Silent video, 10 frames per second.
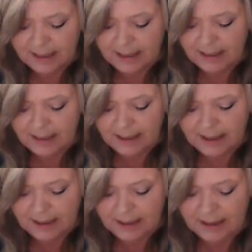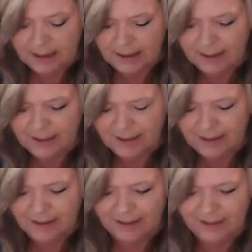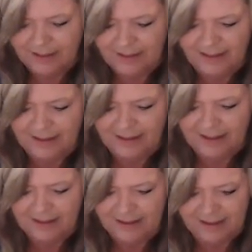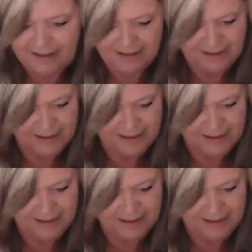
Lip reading: [no speech]